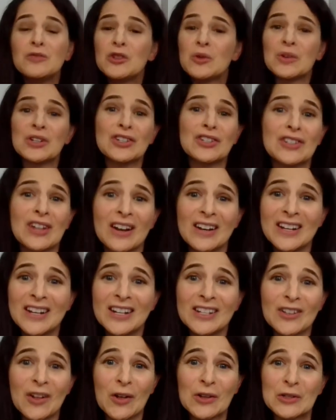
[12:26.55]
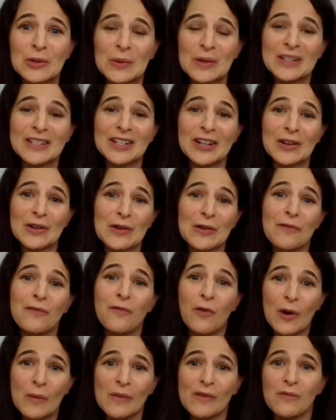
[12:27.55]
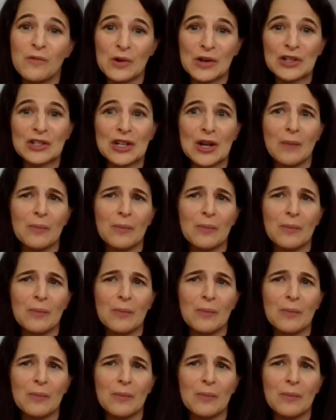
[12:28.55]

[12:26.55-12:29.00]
Jewish study is also considered a form of worship,